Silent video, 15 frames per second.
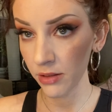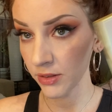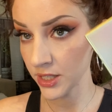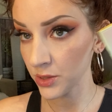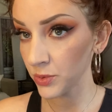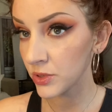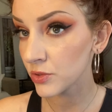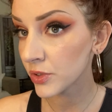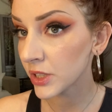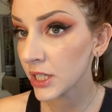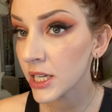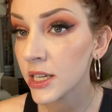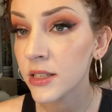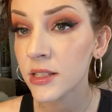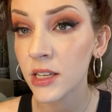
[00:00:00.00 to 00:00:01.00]
This was really
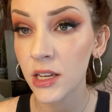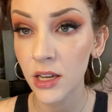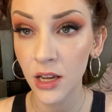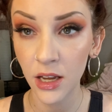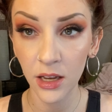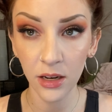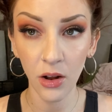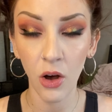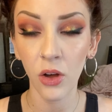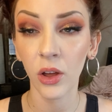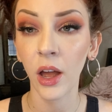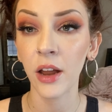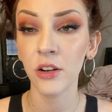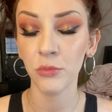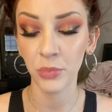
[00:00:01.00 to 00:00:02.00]
easy. It all
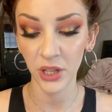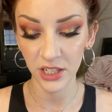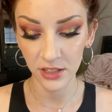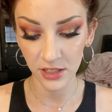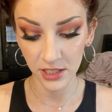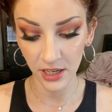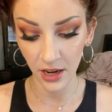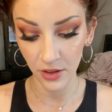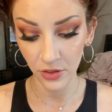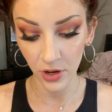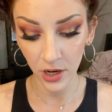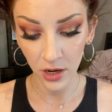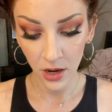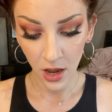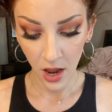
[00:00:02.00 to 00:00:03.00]
kind of blended together,